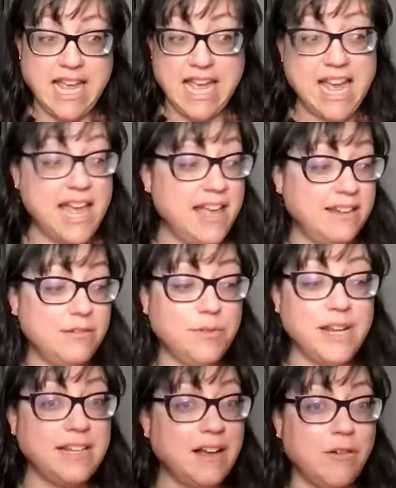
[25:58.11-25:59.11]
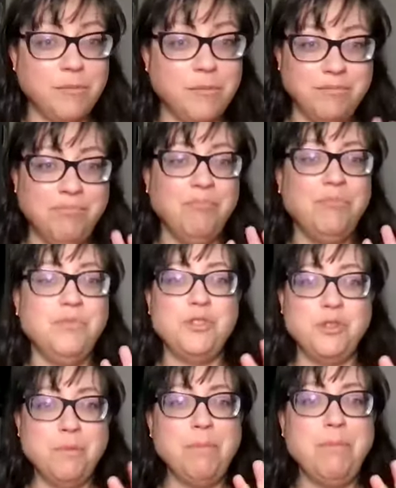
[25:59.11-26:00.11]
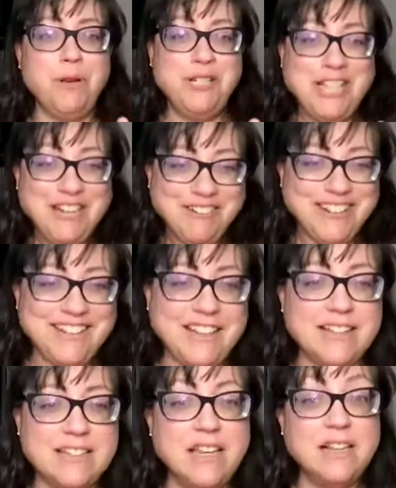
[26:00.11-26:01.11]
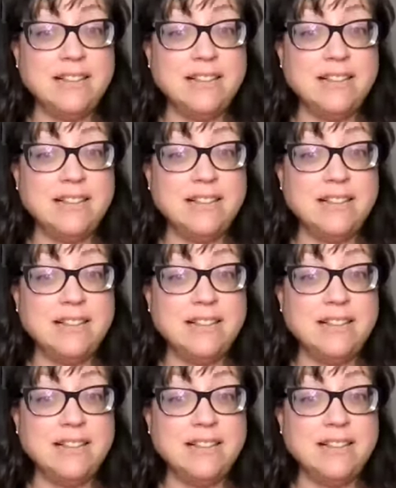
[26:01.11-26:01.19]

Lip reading: And right now I'm super pushing with clients.